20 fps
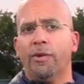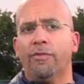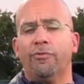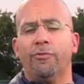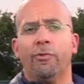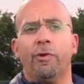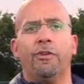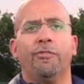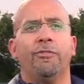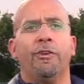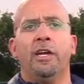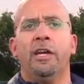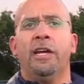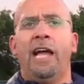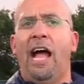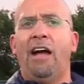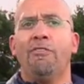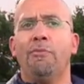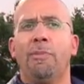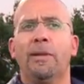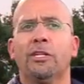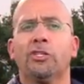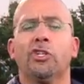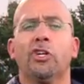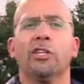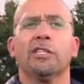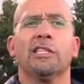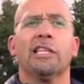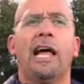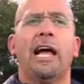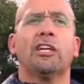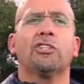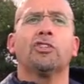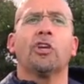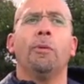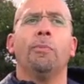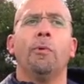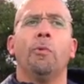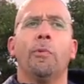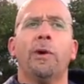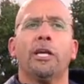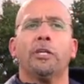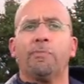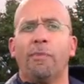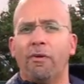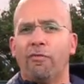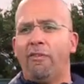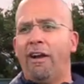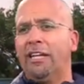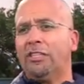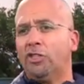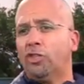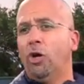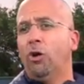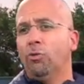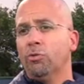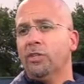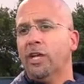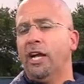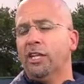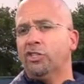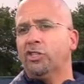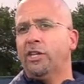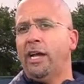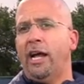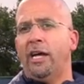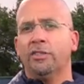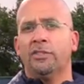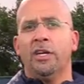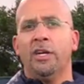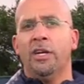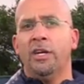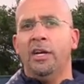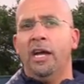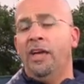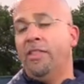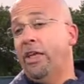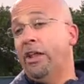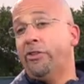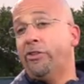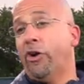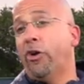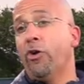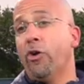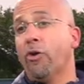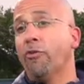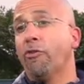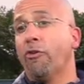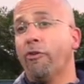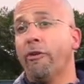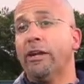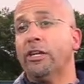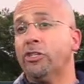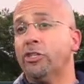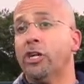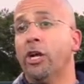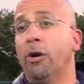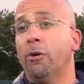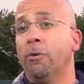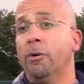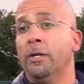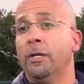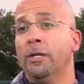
We've haven't been as good as the last couple of weeks, but red zone touchdowns and then turnover ratio.